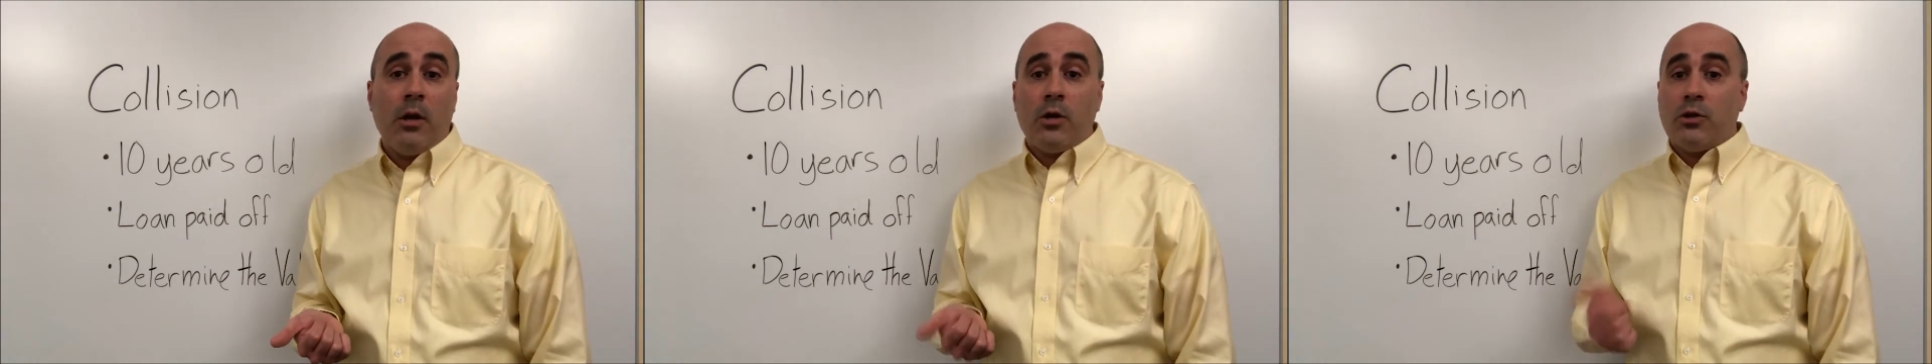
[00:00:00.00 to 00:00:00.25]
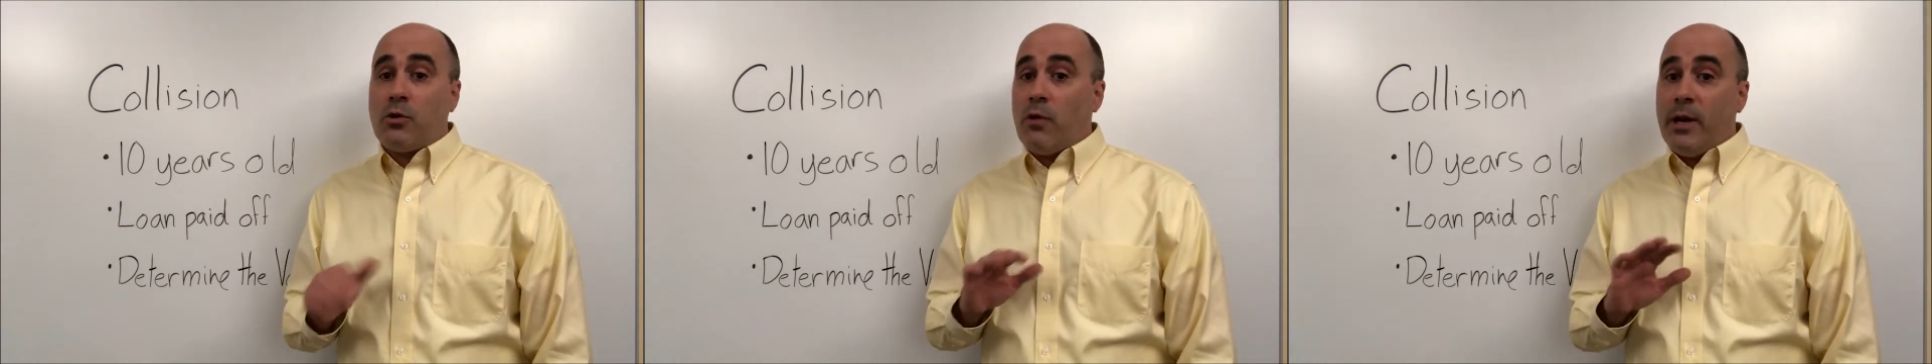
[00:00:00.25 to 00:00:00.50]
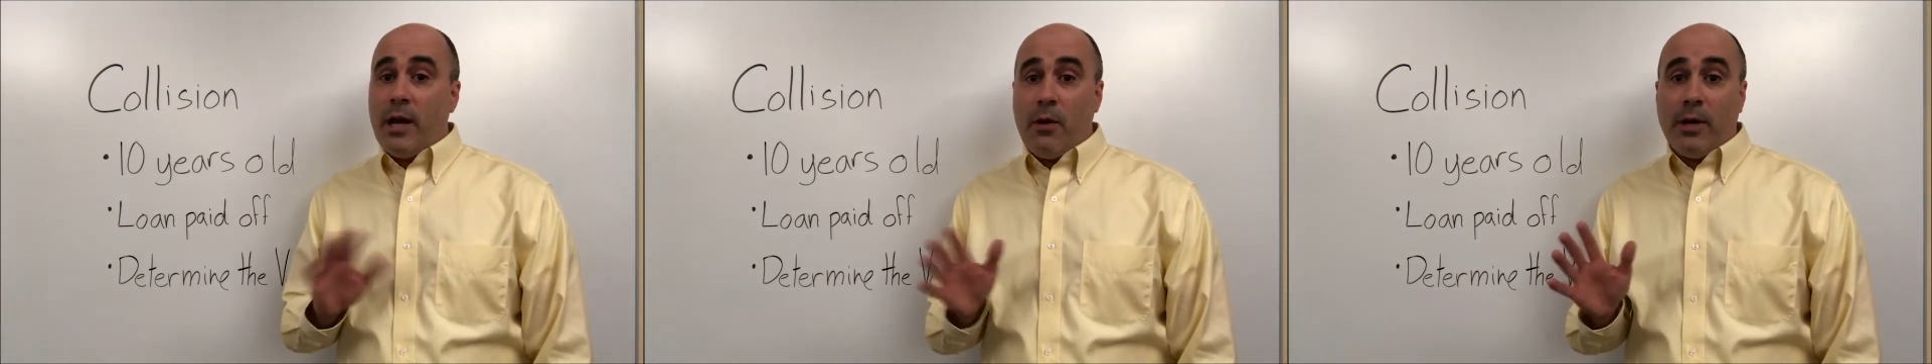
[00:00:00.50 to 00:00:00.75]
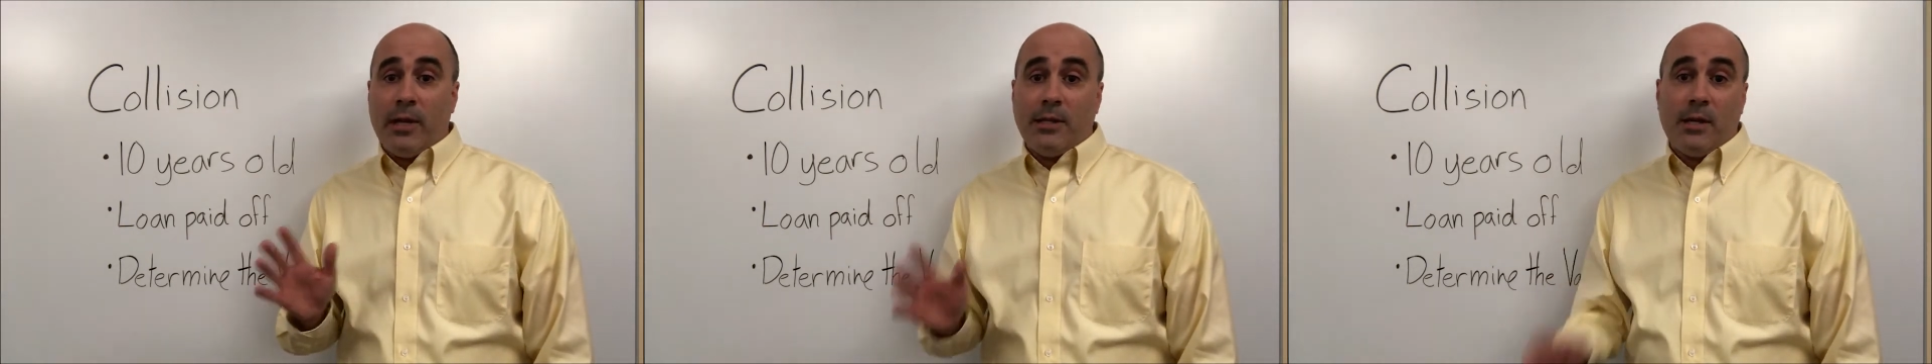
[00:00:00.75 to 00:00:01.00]
So right now
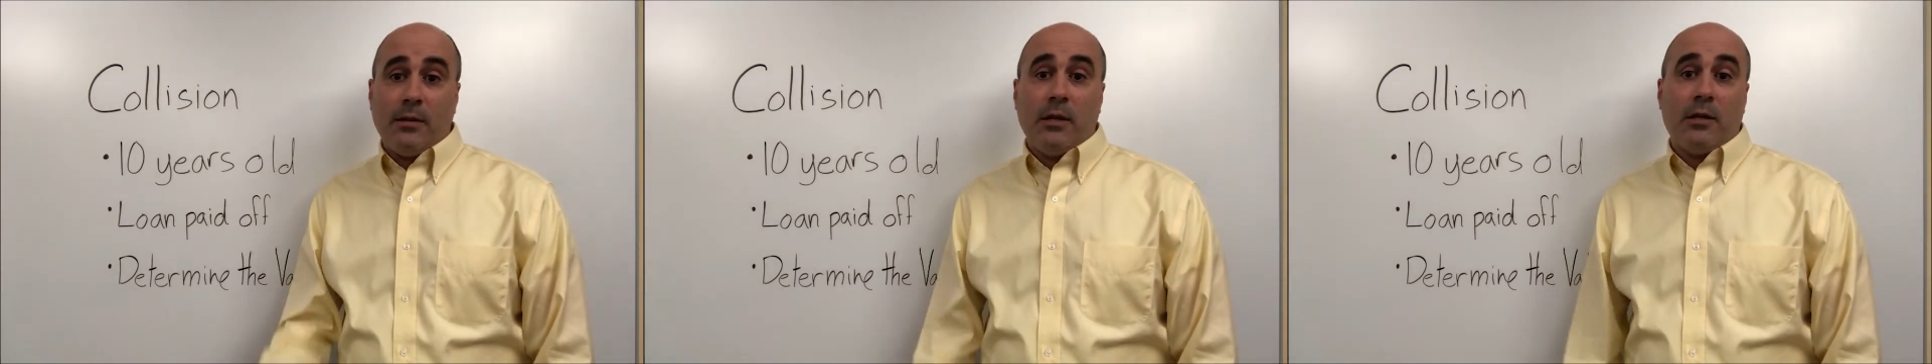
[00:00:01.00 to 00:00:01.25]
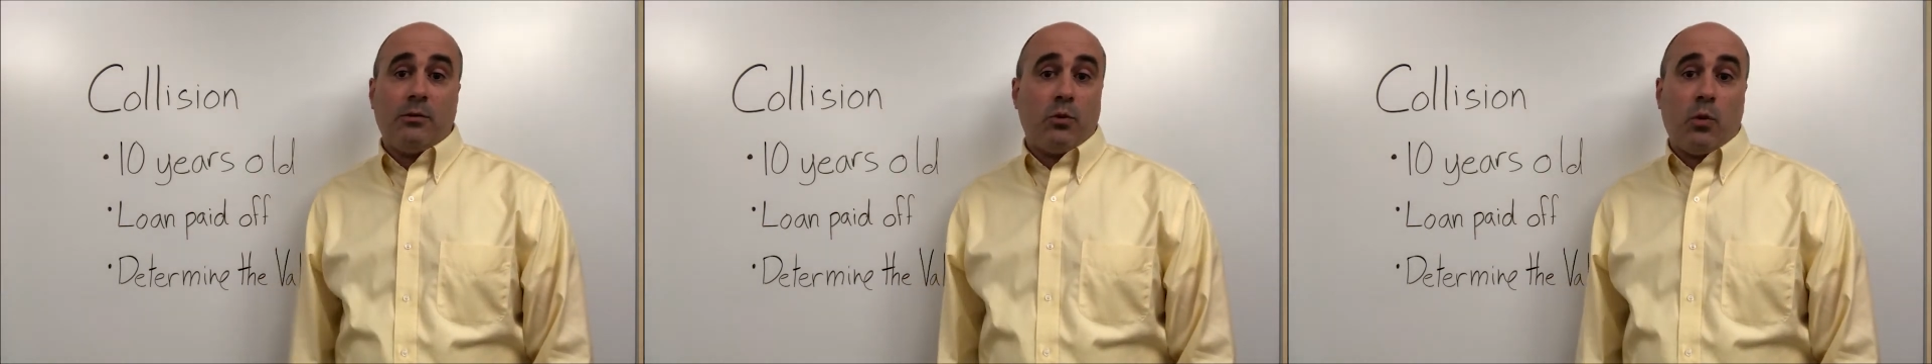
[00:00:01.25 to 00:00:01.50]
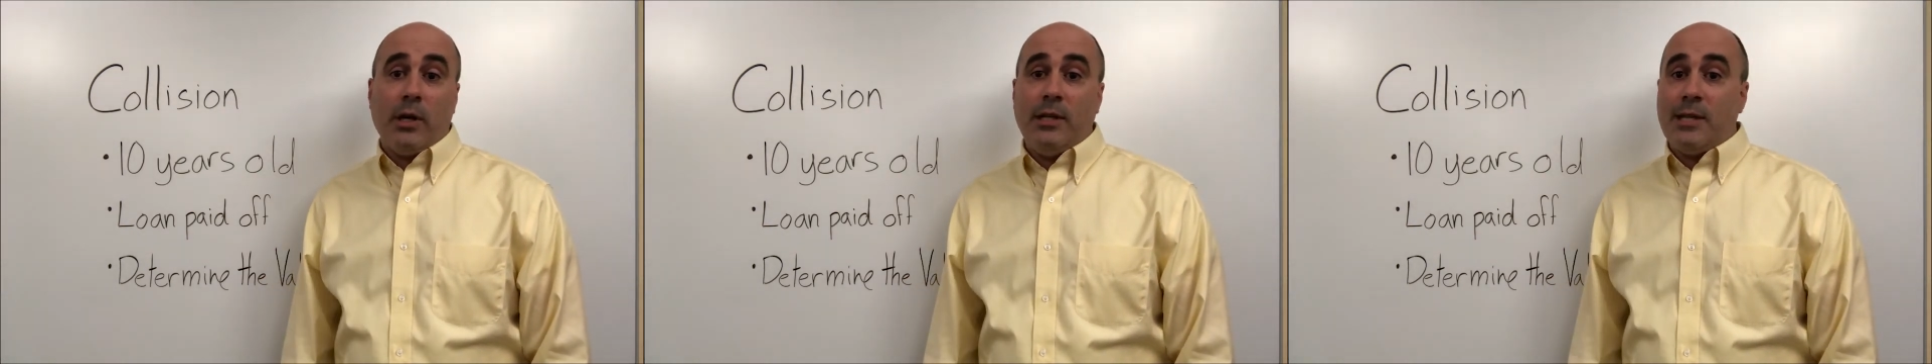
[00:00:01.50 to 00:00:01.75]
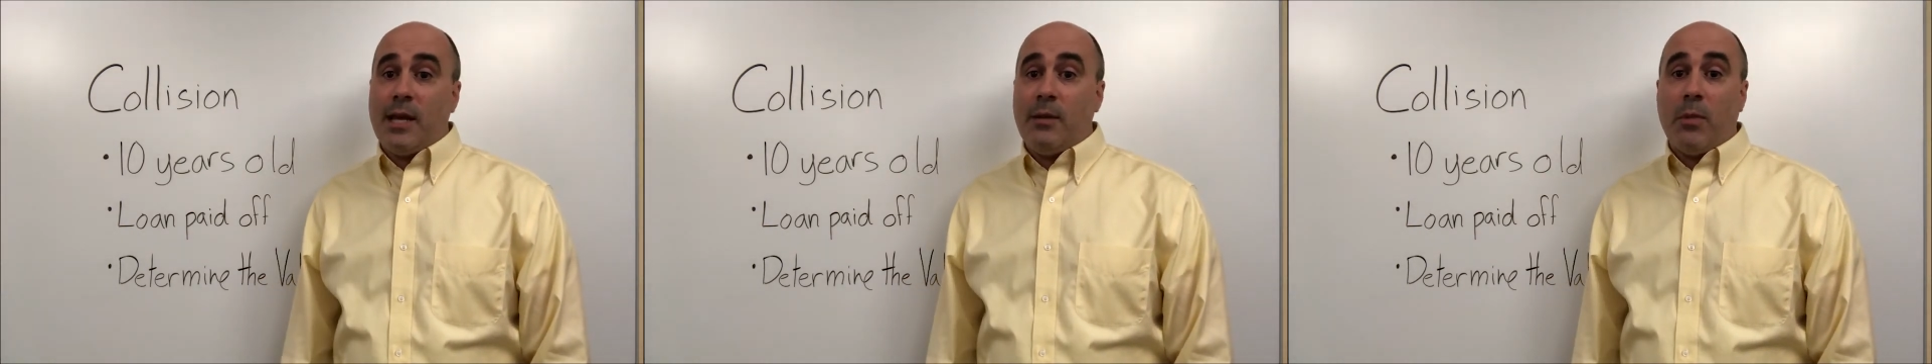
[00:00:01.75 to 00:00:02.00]
I can tell you
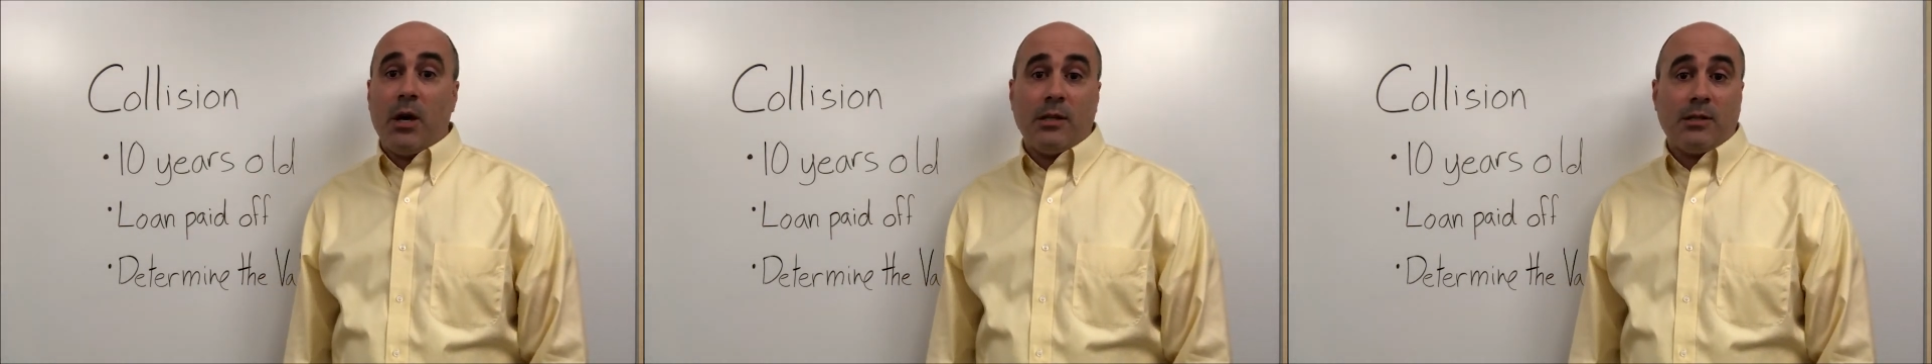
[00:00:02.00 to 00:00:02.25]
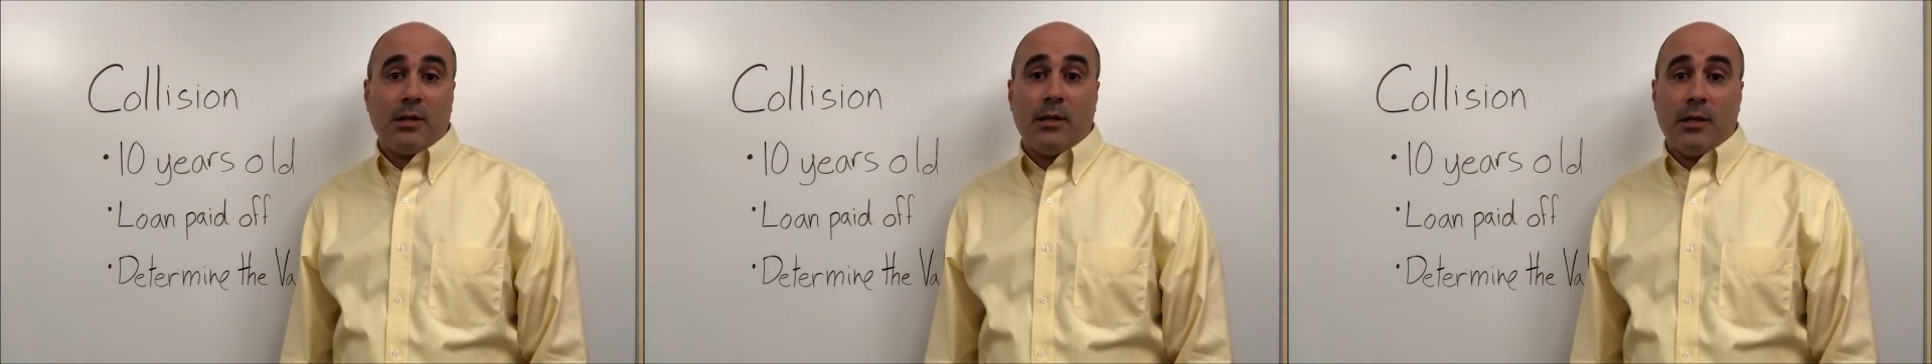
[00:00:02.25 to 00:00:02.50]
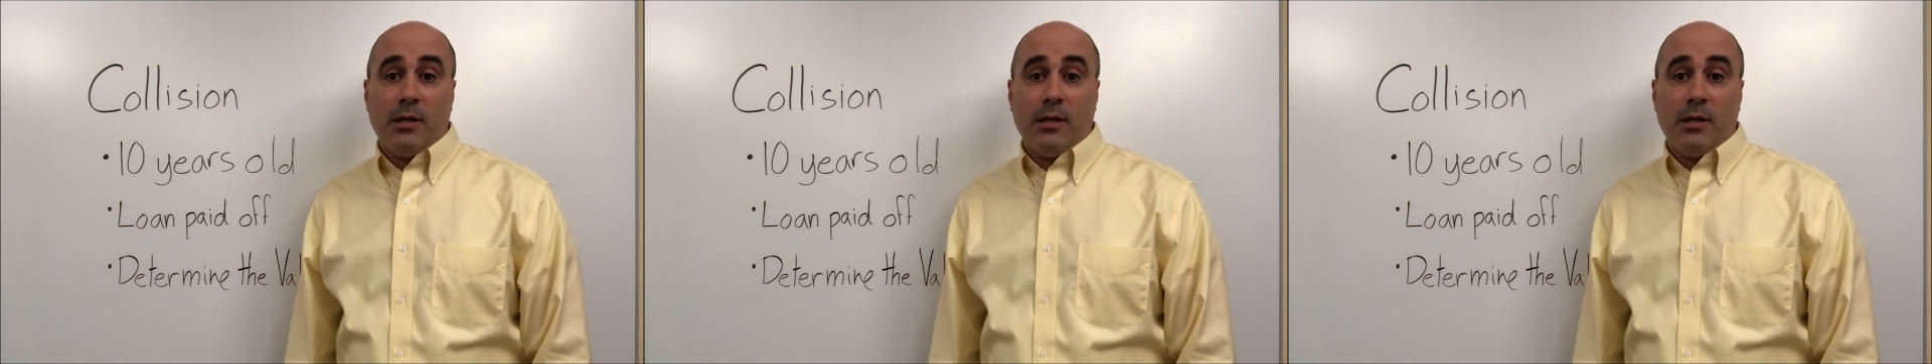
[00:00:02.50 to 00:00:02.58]
2010 Mazda